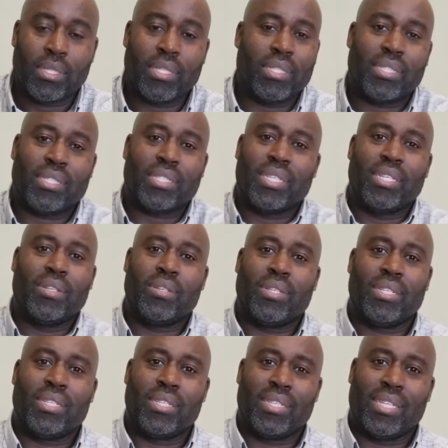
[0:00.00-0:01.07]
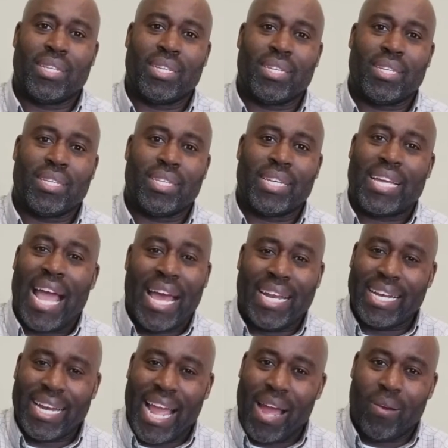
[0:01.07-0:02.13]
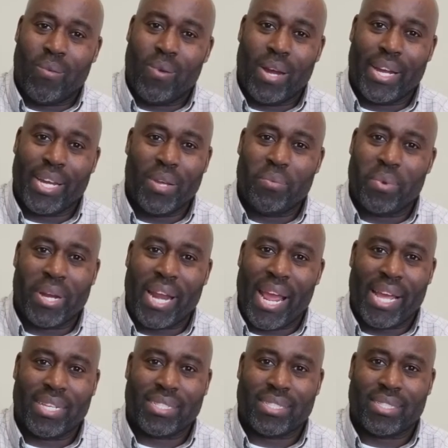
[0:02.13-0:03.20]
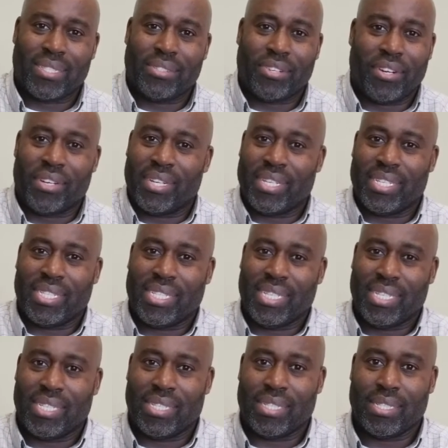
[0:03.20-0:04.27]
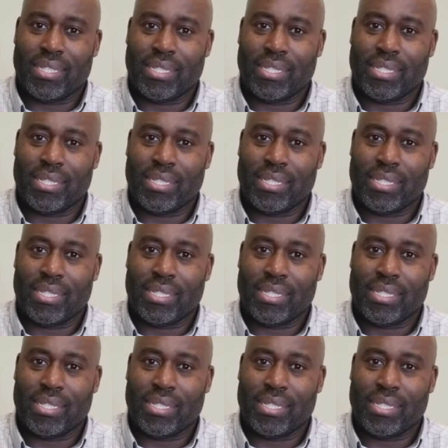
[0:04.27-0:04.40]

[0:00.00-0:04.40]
See, the guy that got one, he wasn't asked to turn into 10.